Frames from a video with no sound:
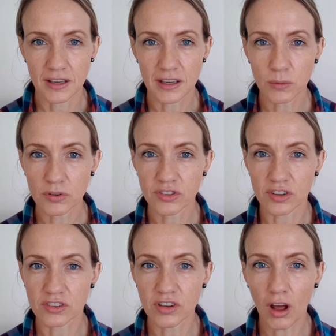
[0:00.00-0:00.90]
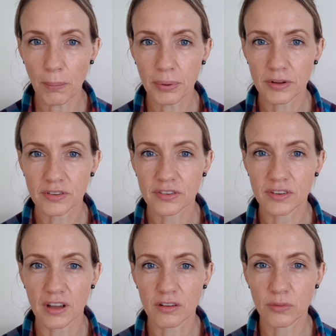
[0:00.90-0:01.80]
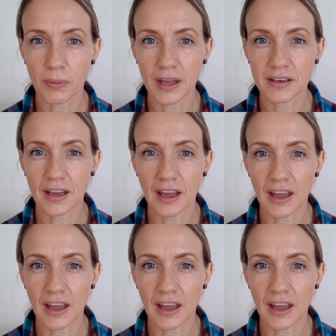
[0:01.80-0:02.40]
He was the top salesman